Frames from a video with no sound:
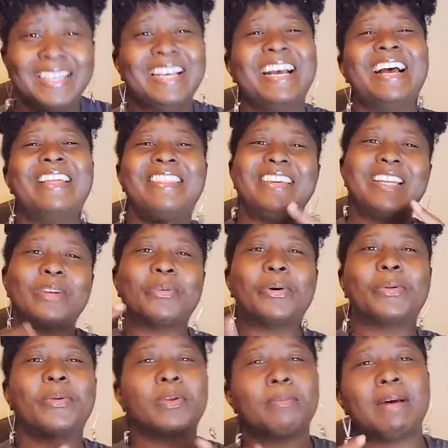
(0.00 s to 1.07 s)
Then I rode on
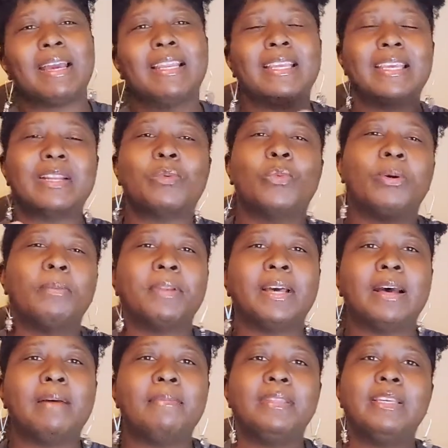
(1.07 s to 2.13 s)
the bike to get it warmed
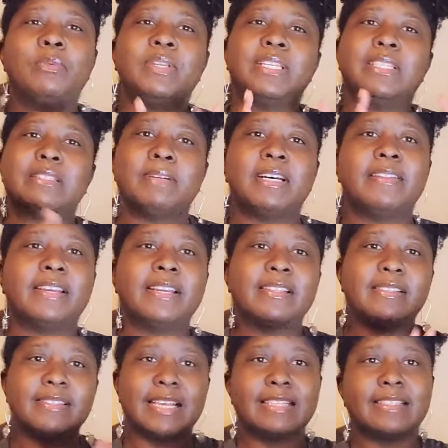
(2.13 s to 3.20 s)
up. Then we did some
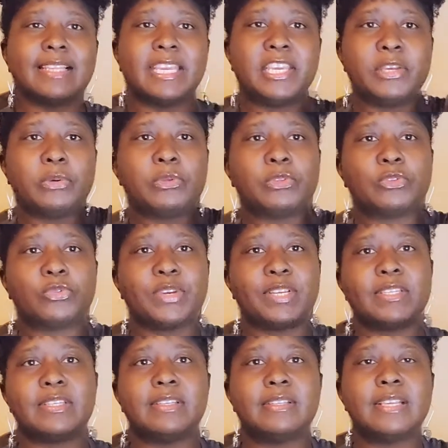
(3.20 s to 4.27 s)
exercises like heel
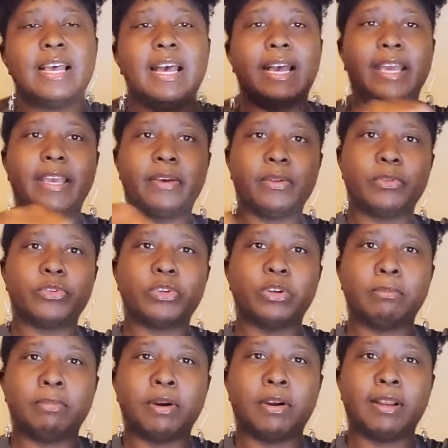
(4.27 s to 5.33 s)
stretches. I held onto a
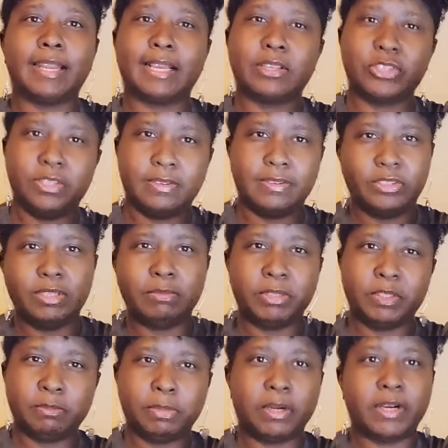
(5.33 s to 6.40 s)
bar, like a gymnast
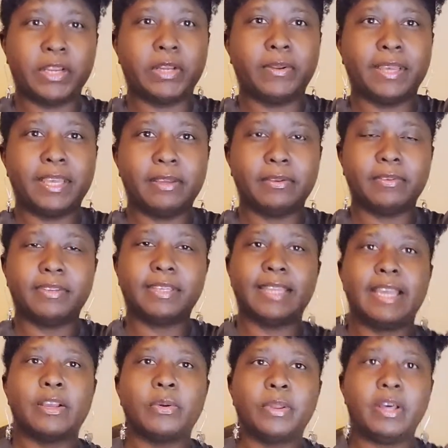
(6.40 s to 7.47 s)
bar, you know, held onto that,
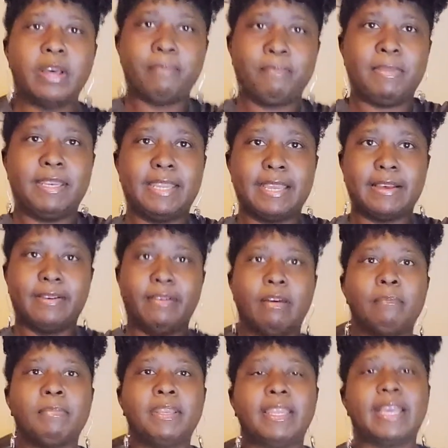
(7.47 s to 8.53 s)
going up and
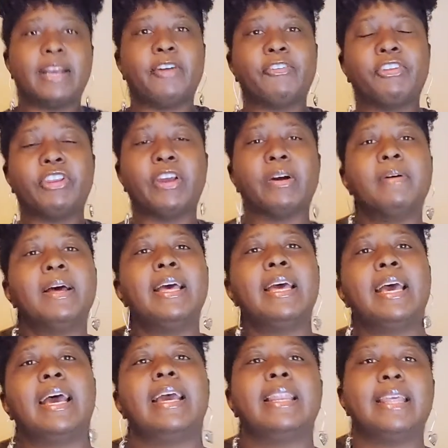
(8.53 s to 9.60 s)
down, you know.
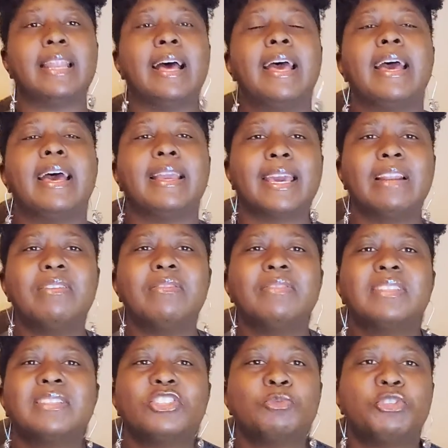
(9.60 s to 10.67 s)
And then I had got on
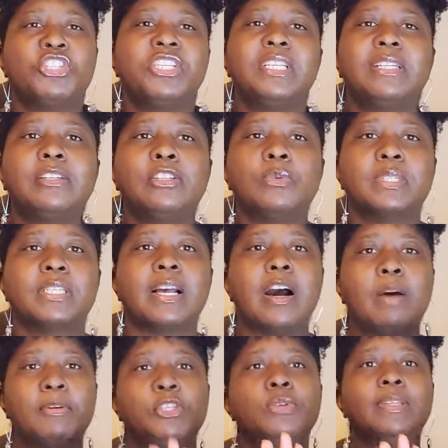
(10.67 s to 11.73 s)
this machine. I don't know what it's called,
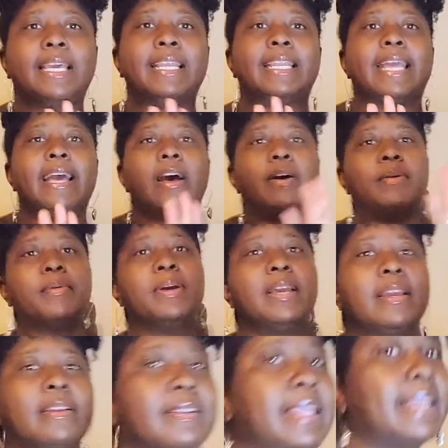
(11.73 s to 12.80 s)
but you lay down
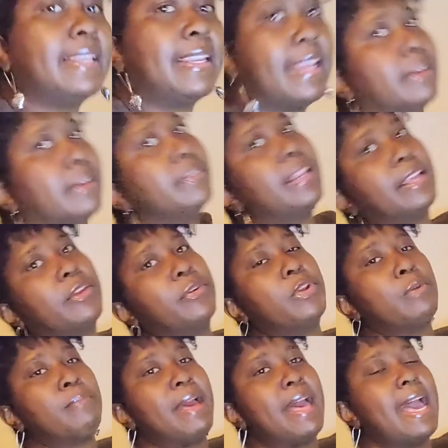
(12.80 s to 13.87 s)
like on your
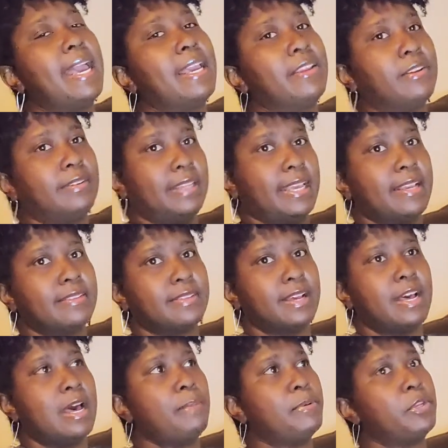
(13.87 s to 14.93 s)
back and your legs are
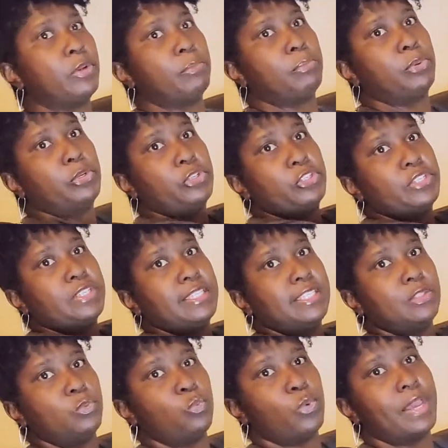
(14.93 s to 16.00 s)
up and you're pushing these
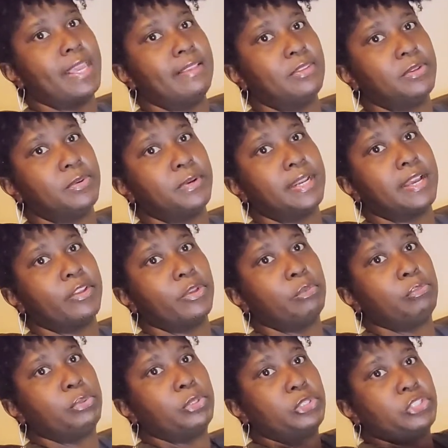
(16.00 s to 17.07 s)
weights. You're going down, you're
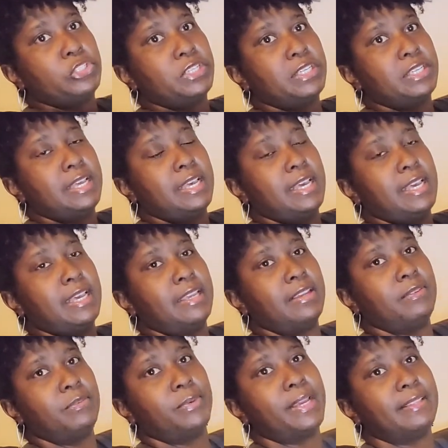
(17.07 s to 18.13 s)
pushing and your
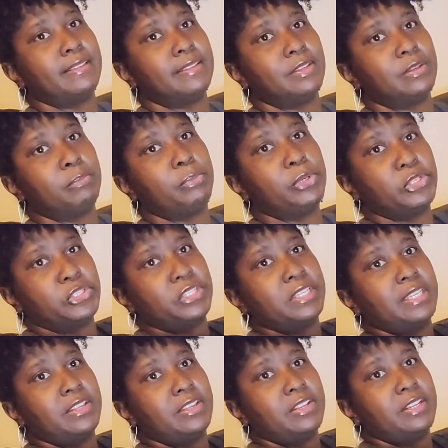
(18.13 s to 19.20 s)
weights and you're pushing
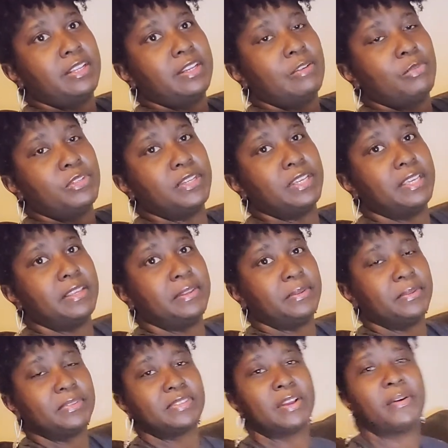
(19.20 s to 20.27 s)
and you lean off with your heels.
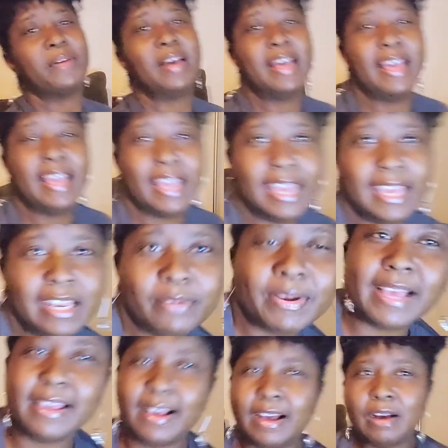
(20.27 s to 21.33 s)
So anyway,
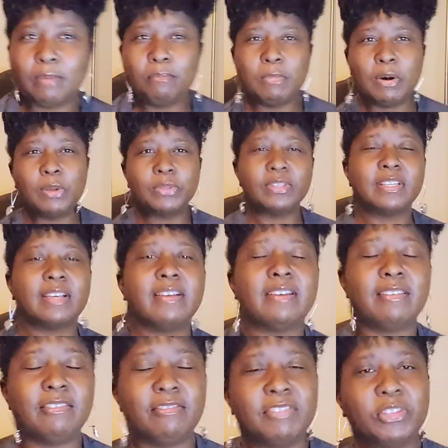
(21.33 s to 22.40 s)
most of the
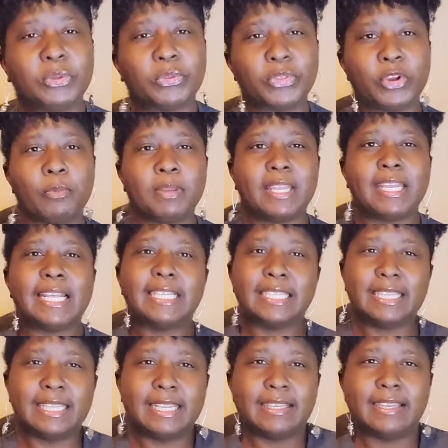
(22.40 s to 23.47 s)
physical therapy that I did
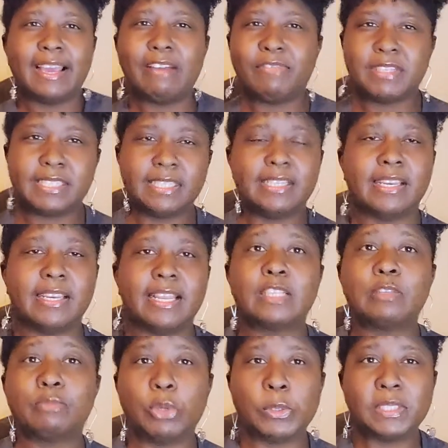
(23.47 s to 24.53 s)
at that facility, that's
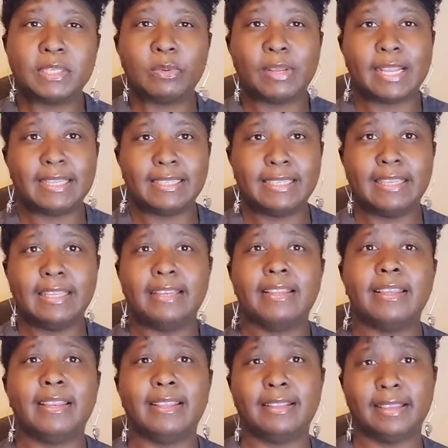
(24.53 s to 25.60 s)
mostly what I did. And then
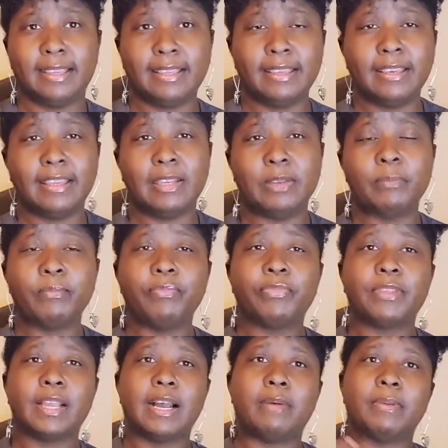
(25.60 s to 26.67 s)
at the end,
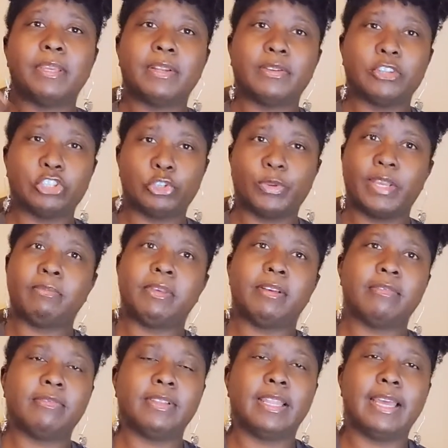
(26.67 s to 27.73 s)
I would get on the treadmill
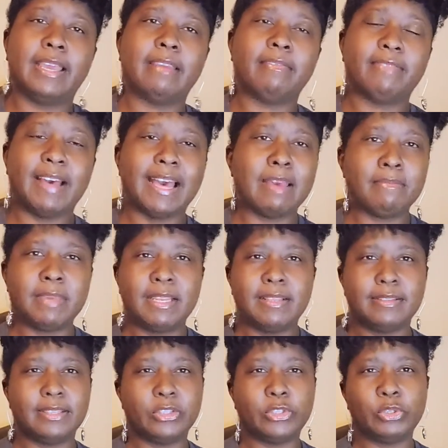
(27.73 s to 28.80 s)
for like 5 minutes at
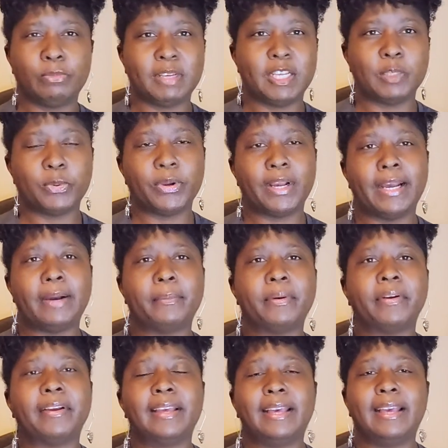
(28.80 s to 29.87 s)
2 miles per hour.
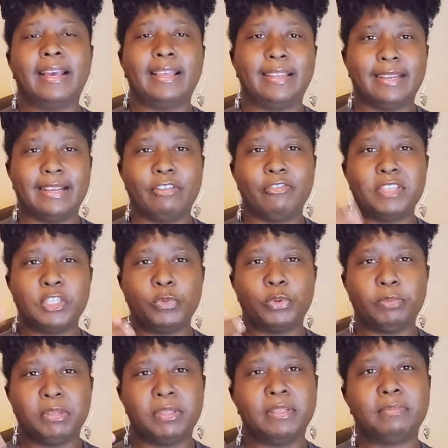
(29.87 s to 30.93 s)
And then I eventually would
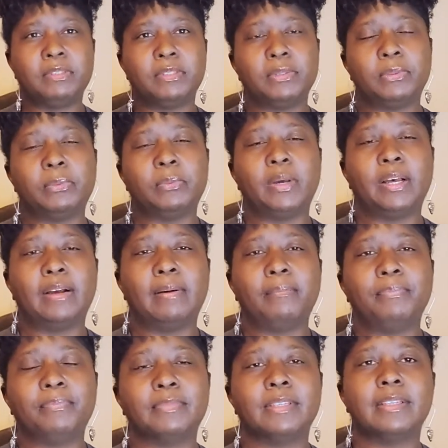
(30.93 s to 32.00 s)
build up to
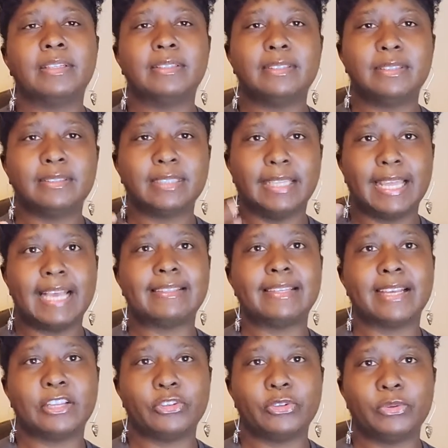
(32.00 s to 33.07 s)
the last thing I
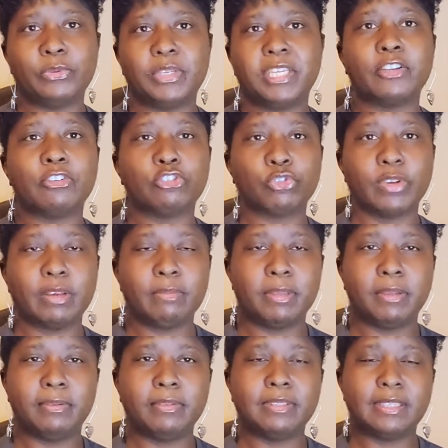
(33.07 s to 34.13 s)
do, would get on the treadmill
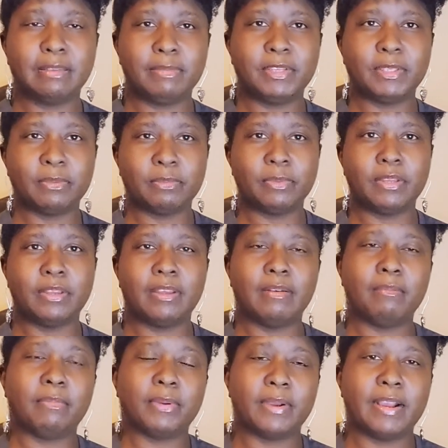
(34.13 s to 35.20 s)
10 minutes
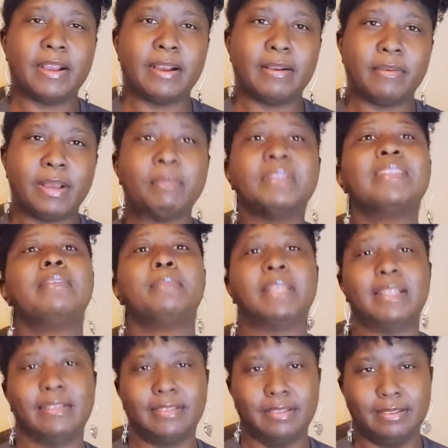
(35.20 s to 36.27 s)
per hour. I mean, 10
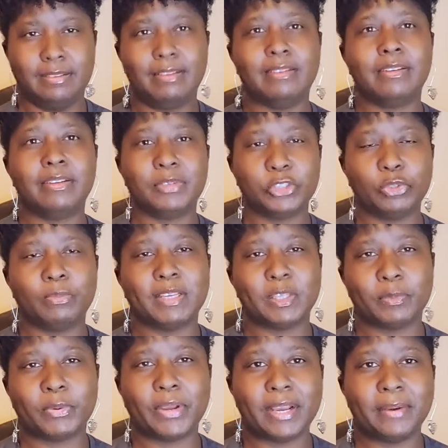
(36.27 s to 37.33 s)
minutes, you know, 2 miles per
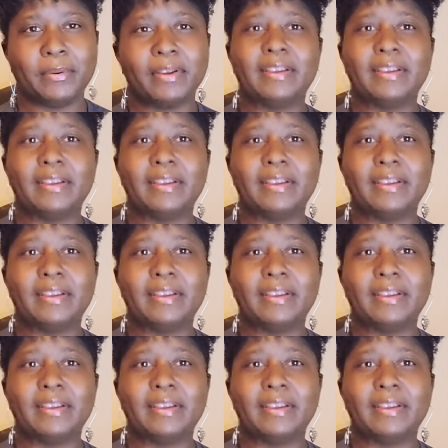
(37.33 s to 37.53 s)
hour.